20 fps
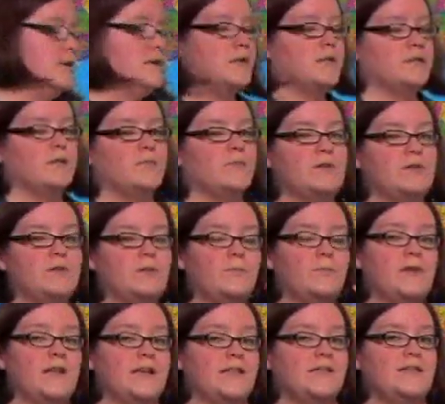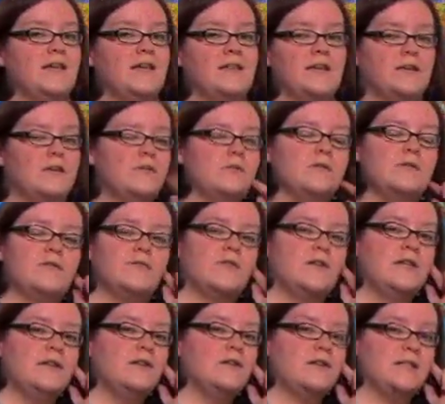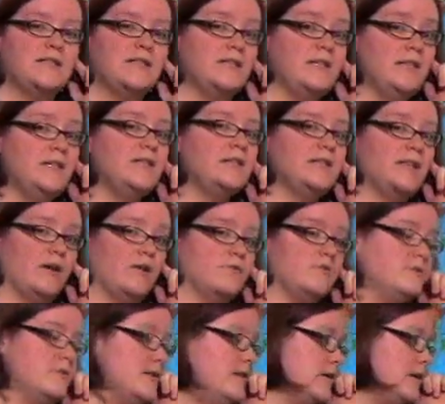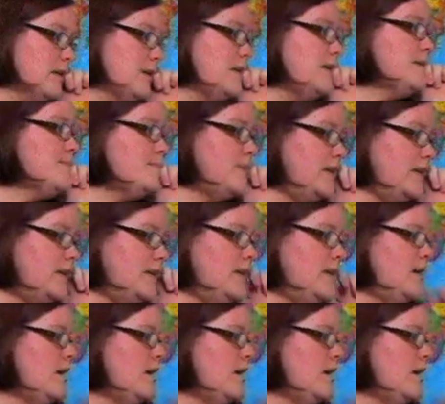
So when I say that, you don't even hear a T sound really, hit me.